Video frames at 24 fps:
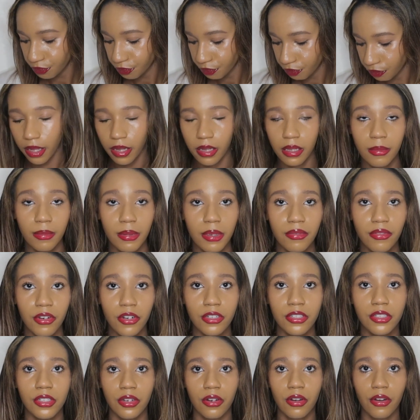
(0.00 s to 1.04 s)
Hailey Bieber
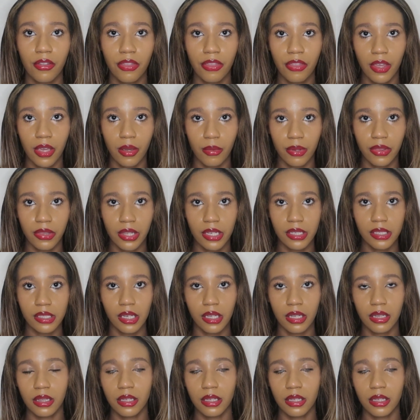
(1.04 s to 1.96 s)
did her thing with this. Like,